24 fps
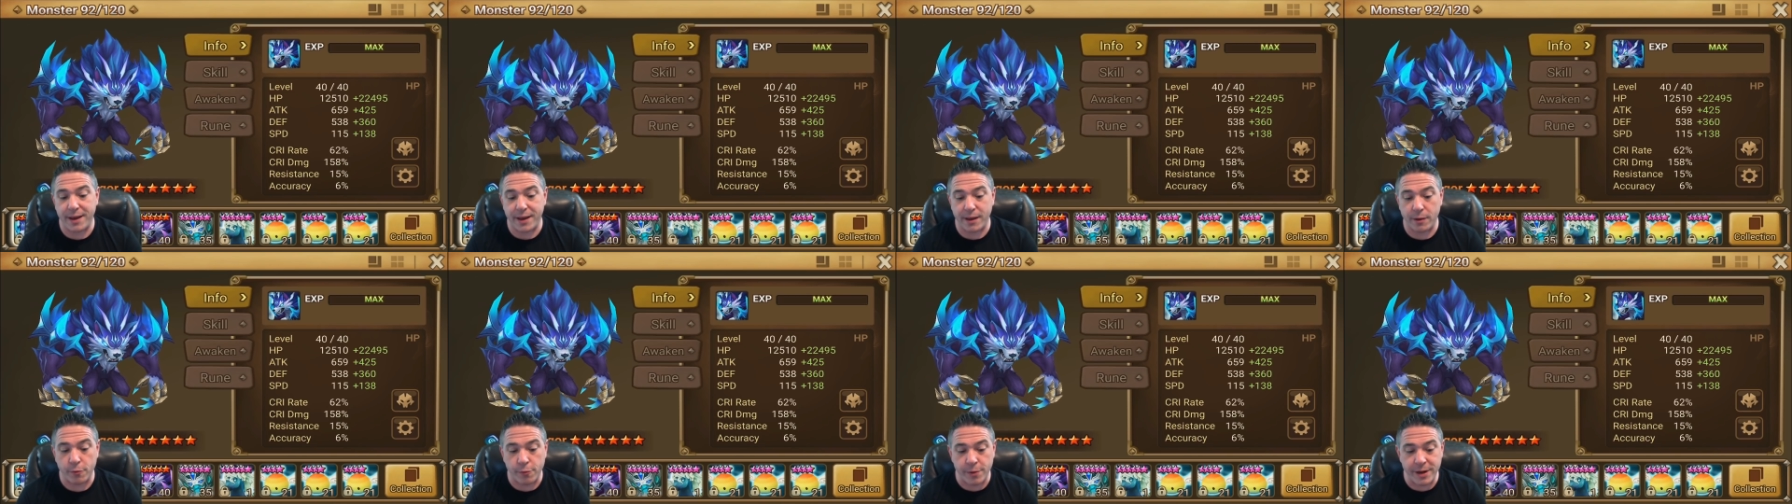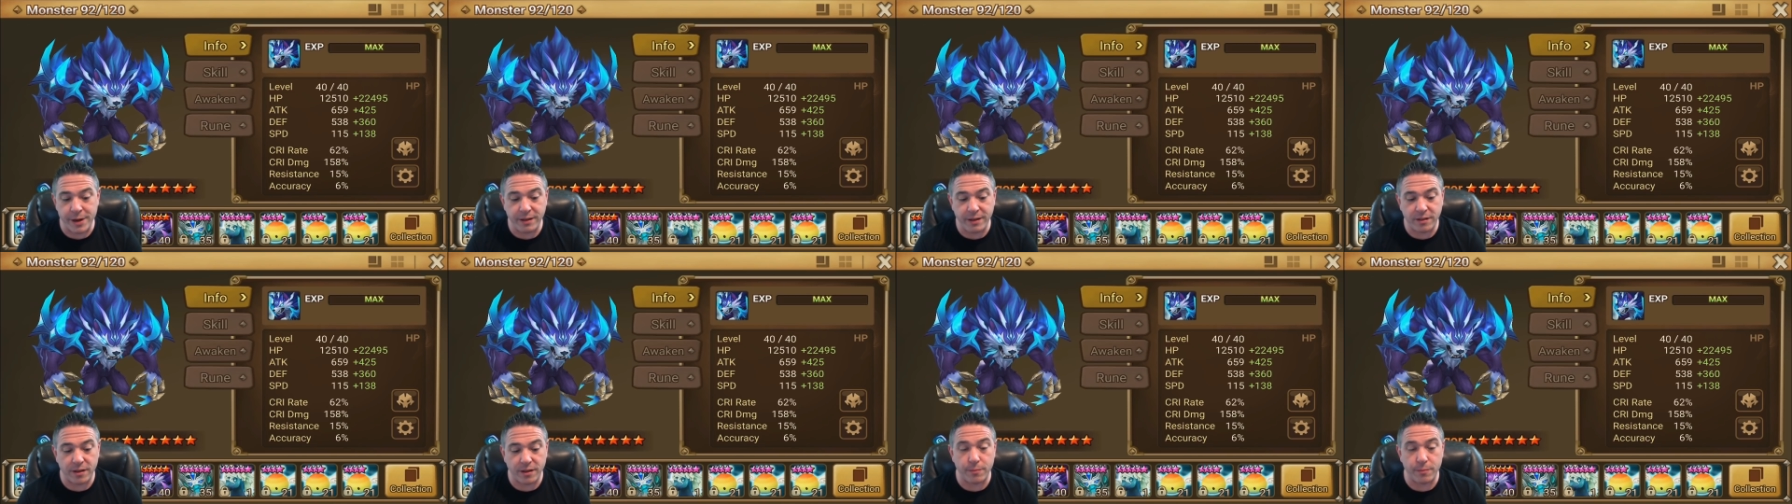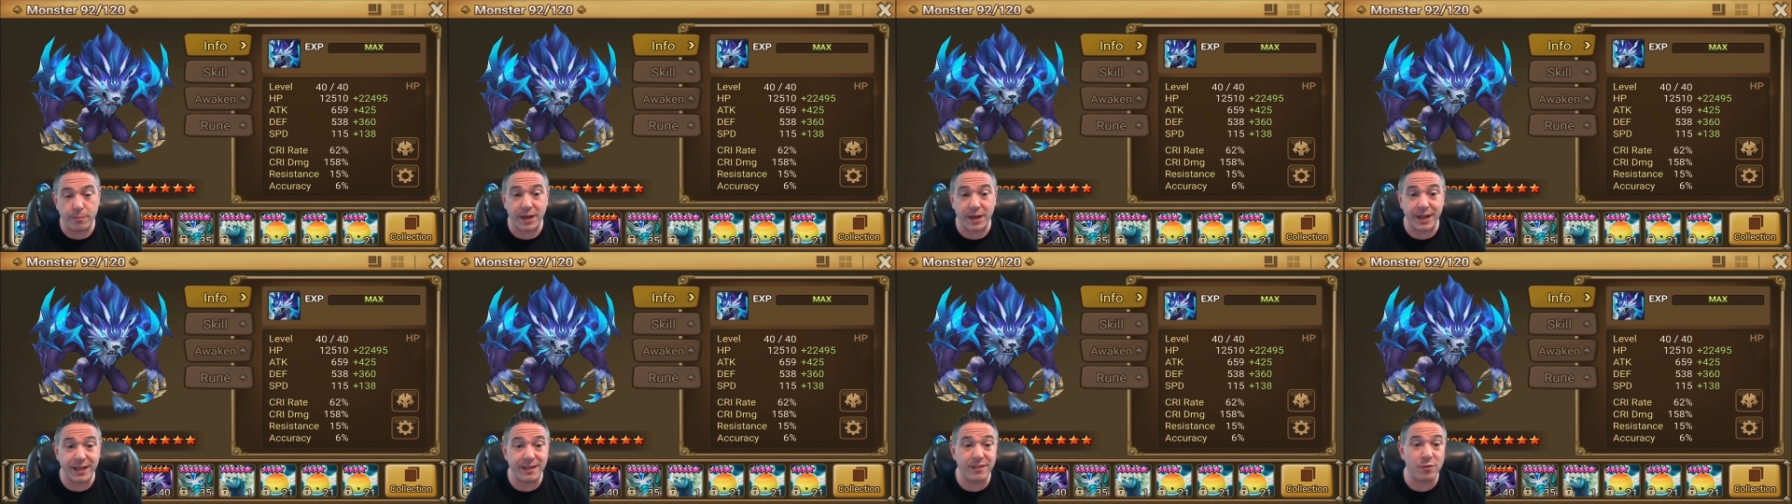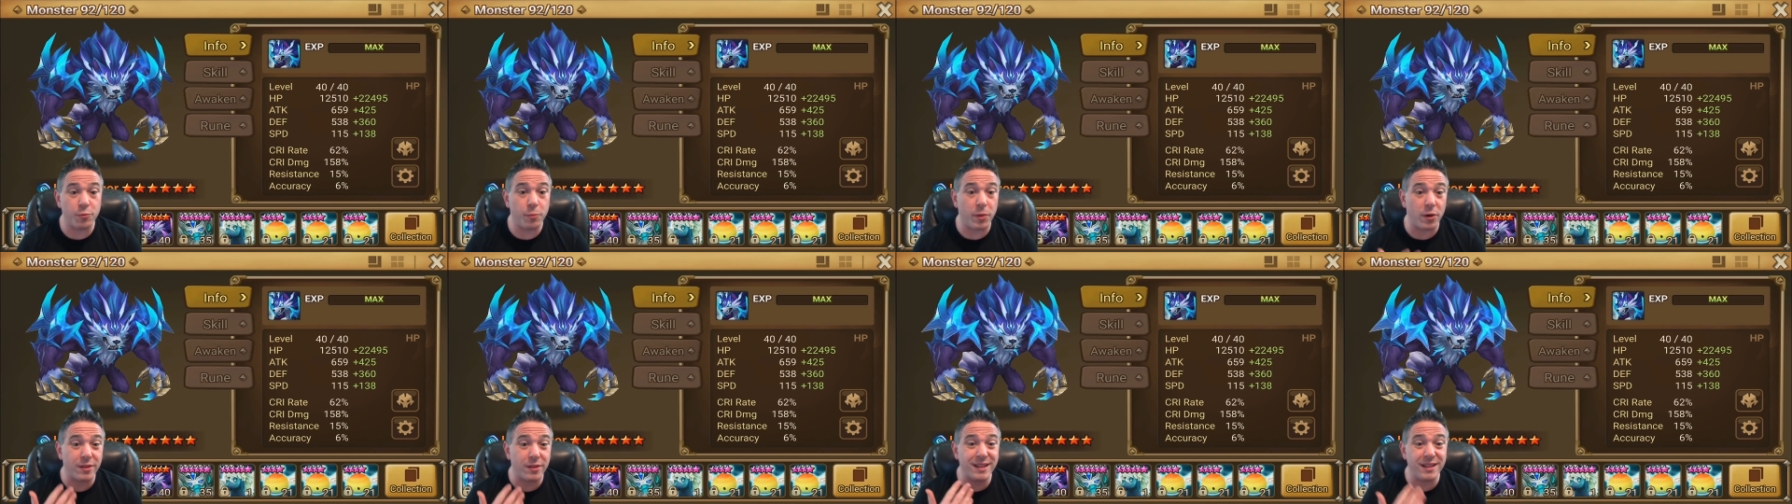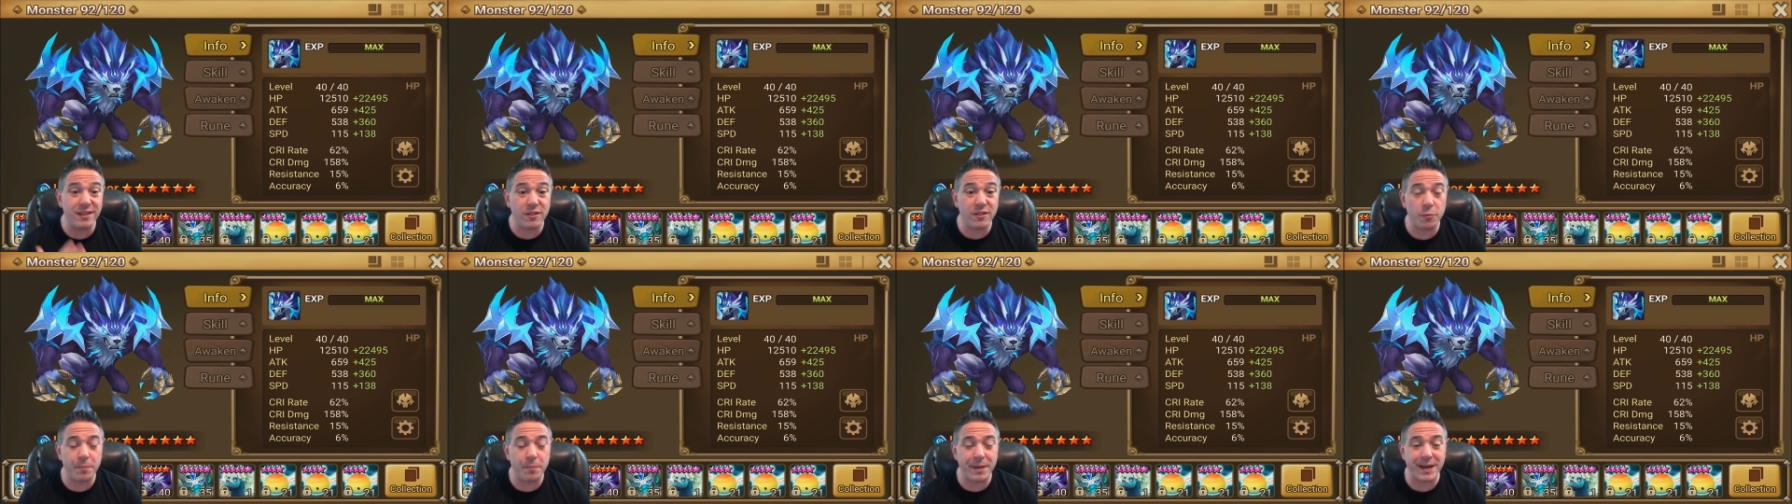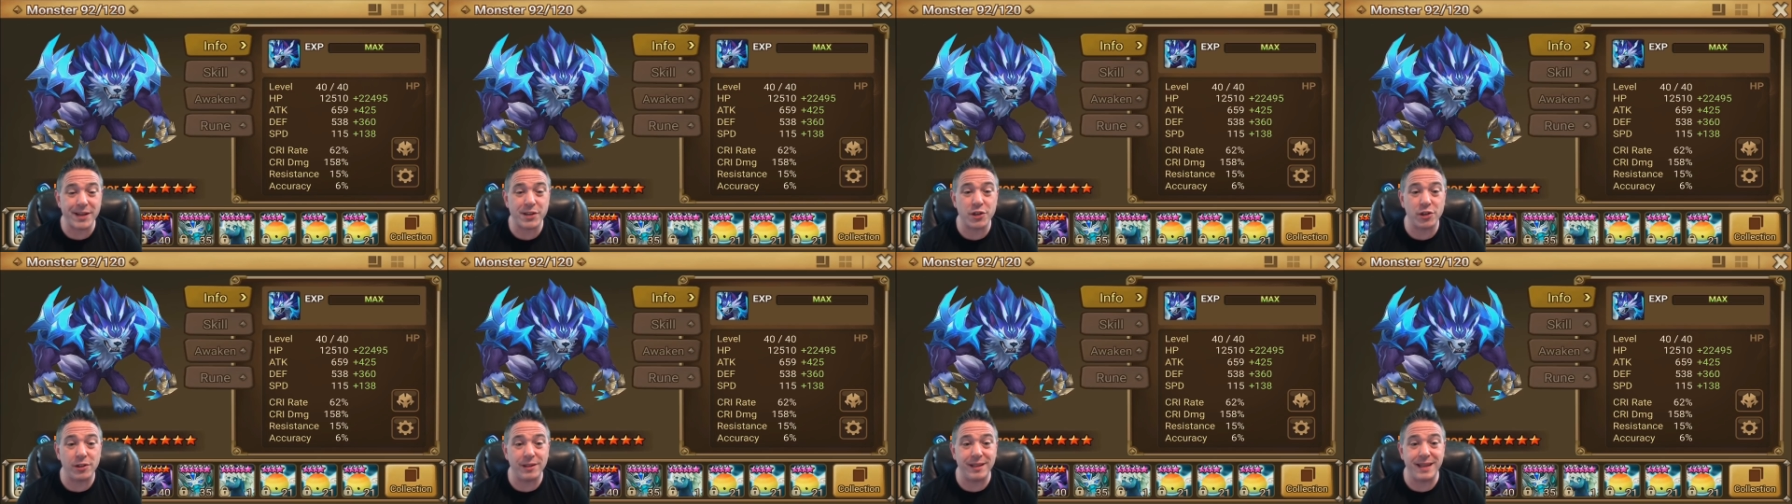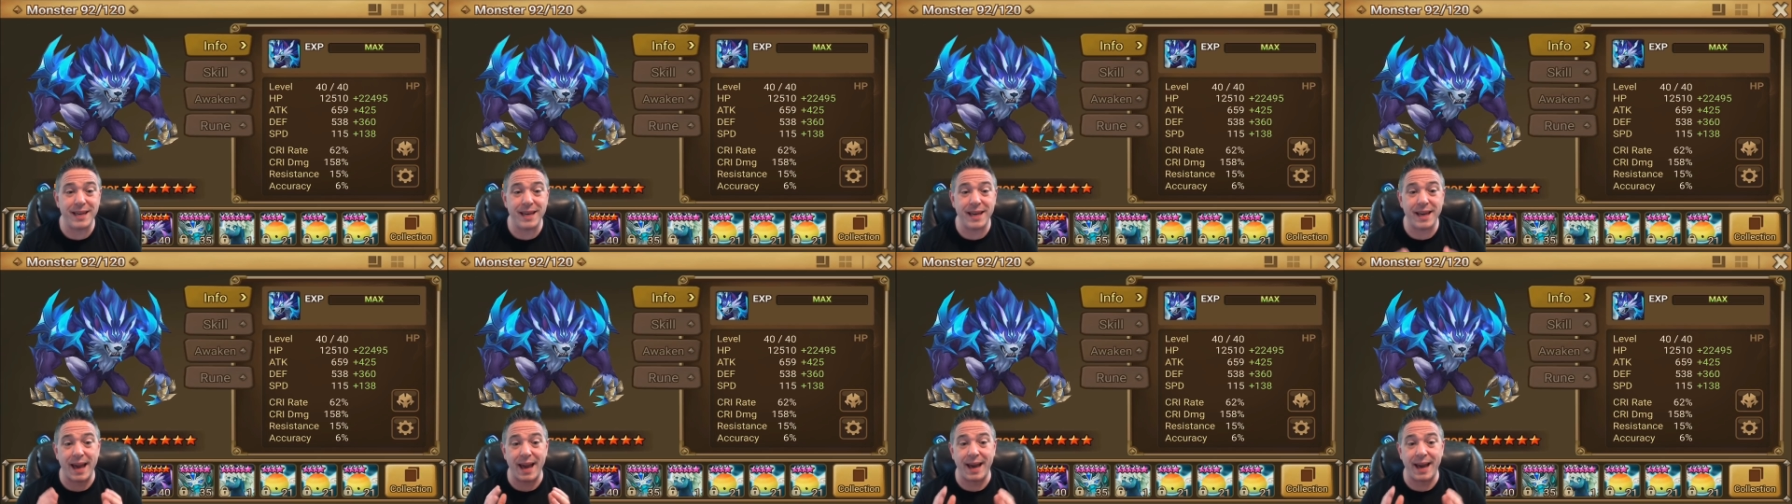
in recent months, both in Special League